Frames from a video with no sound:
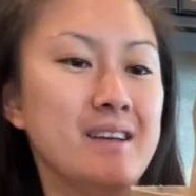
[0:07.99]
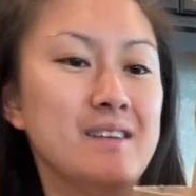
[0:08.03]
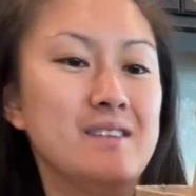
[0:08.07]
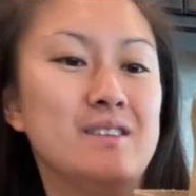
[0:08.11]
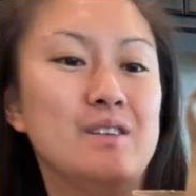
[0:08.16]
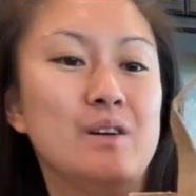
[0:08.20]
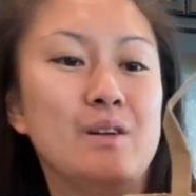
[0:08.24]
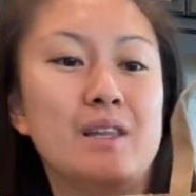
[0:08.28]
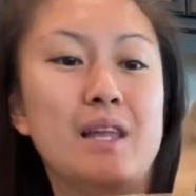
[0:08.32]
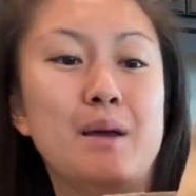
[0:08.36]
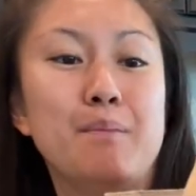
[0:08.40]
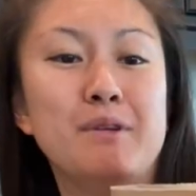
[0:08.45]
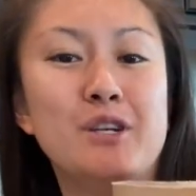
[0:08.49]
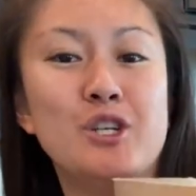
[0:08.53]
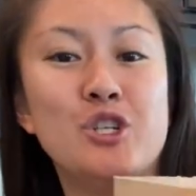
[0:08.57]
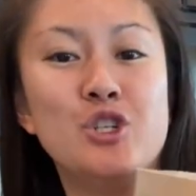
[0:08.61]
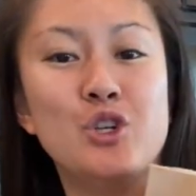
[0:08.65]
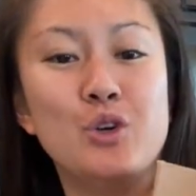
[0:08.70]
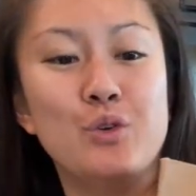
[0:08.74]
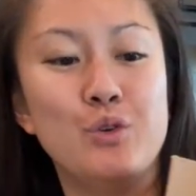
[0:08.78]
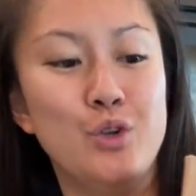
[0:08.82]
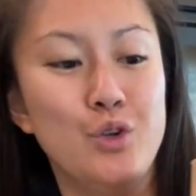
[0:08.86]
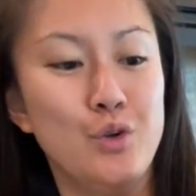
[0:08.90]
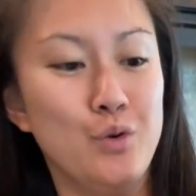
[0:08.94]
So let me
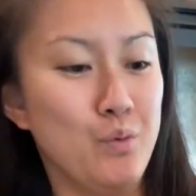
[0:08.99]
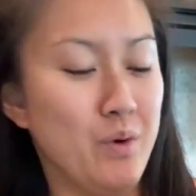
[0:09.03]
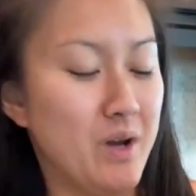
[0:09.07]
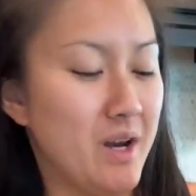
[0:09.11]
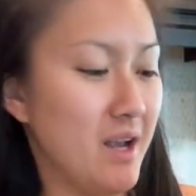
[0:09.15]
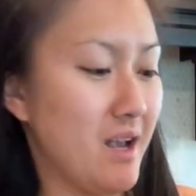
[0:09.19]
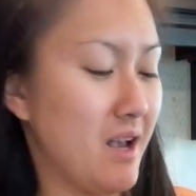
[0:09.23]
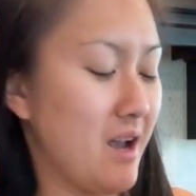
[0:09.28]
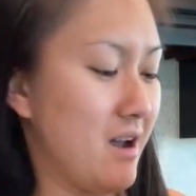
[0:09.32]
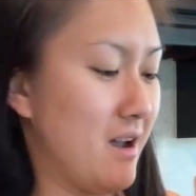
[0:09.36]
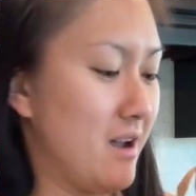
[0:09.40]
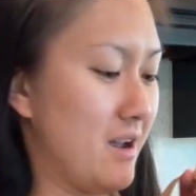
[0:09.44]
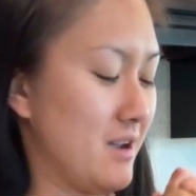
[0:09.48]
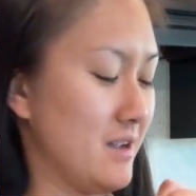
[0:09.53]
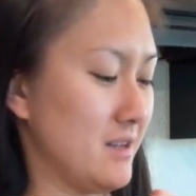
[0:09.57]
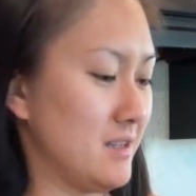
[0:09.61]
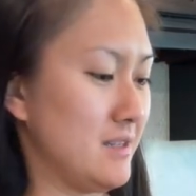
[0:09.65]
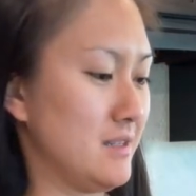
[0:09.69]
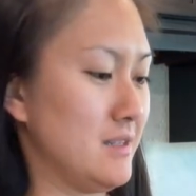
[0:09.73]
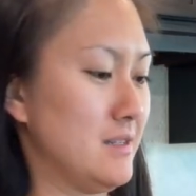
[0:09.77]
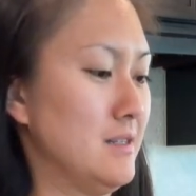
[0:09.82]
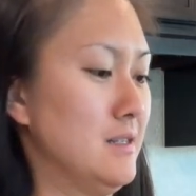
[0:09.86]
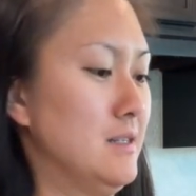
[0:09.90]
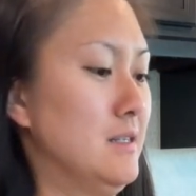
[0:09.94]
show you what I
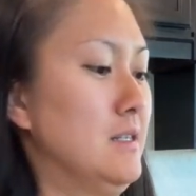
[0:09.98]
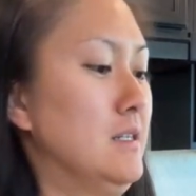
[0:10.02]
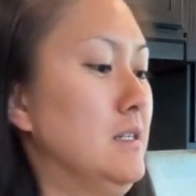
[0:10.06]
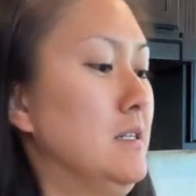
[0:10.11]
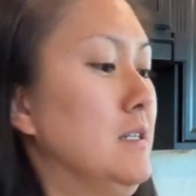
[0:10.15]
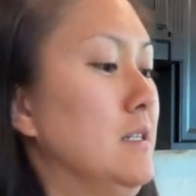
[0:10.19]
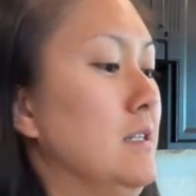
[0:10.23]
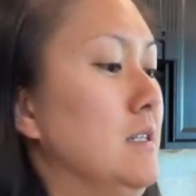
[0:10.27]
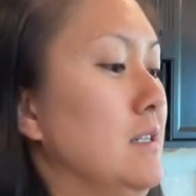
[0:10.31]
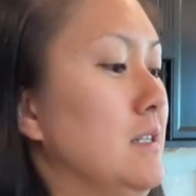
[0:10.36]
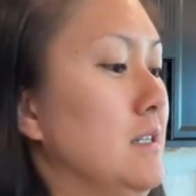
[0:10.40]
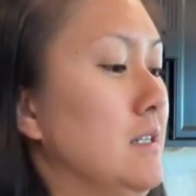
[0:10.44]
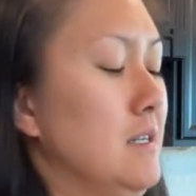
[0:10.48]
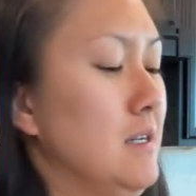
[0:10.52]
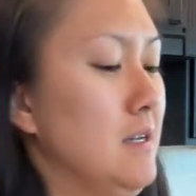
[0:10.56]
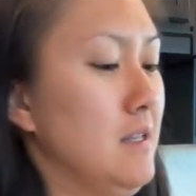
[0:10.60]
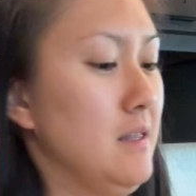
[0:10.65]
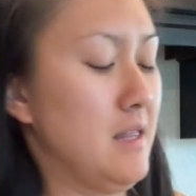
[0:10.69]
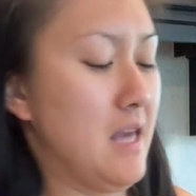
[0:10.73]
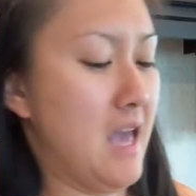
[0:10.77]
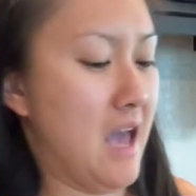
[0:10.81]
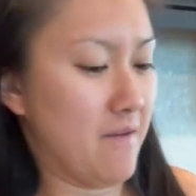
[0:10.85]
got.